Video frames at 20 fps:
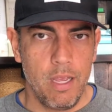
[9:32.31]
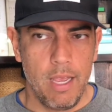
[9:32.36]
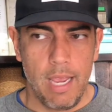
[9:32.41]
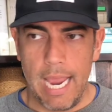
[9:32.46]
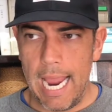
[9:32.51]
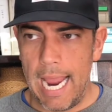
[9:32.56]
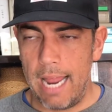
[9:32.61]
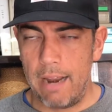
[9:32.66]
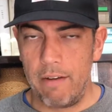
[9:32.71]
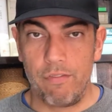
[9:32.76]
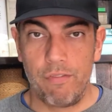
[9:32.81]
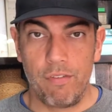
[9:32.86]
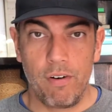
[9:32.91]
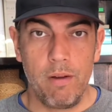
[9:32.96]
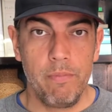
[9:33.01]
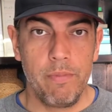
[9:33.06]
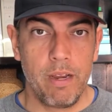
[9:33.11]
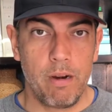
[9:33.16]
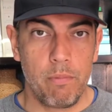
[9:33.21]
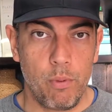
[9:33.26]
and
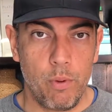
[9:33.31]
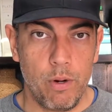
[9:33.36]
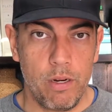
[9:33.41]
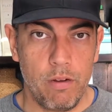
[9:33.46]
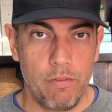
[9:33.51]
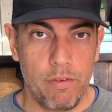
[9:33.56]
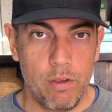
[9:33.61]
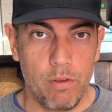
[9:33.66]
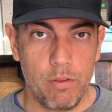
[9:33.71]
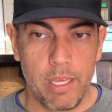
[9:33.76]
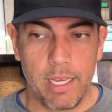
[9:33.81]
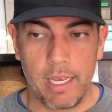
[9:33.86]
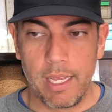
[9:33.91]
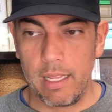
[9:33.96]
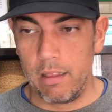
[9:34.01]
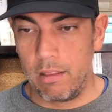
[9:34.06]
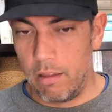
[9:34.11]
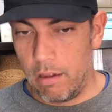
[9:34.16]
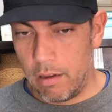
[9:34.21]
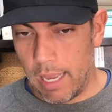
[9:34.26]
from their point of view, they
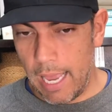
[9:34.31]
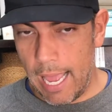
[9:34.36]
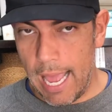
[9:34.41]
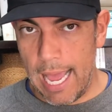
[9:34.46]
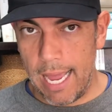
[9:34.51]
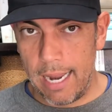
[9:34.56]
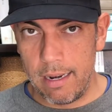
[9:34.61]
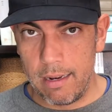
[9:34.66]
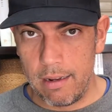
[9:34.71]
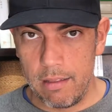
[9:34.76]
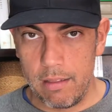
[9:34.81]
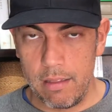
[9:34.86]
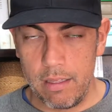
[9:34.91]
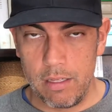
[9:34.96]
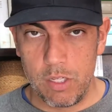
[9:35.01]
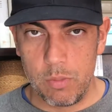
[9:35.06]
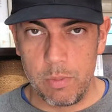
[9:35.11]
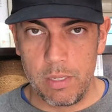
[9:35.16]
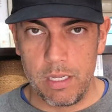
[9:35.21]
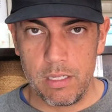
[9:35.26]
can look at the
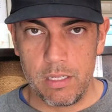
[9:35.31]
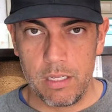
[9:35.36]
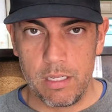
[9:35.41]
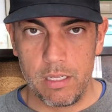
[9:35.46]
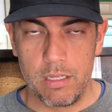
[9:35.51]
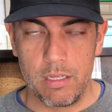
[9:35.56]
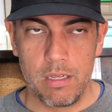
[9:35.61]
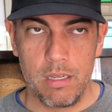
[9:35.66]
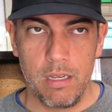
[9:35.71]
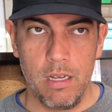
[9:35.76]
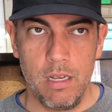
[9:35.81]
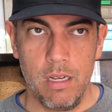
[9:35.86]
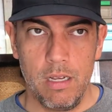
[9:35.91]
species.